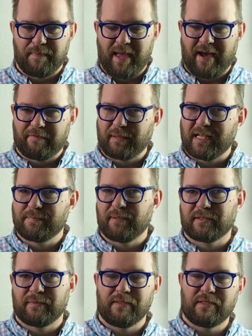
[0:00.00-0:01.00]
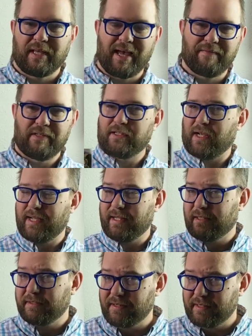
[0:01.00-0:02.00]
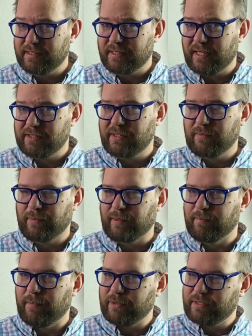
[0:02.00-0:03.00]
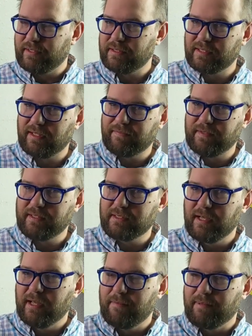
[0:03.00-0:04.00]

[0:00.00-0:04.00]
half-price books will usually have a giant clearance section where most of their stuff is,